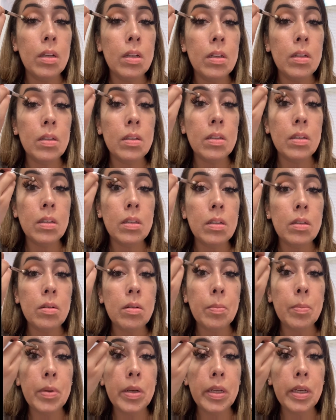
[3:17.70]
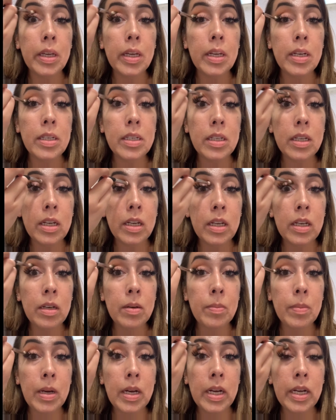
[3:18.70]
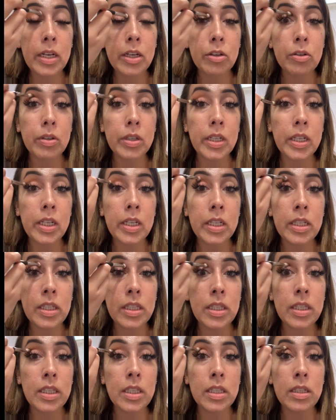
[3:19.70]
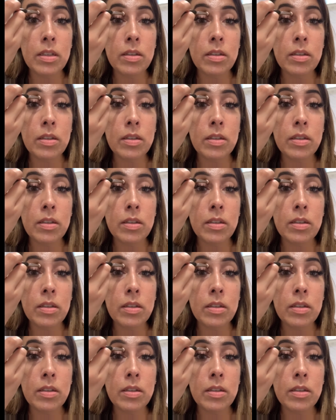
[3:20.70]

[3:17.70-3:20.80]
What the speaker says: So I'm gonna get in my crease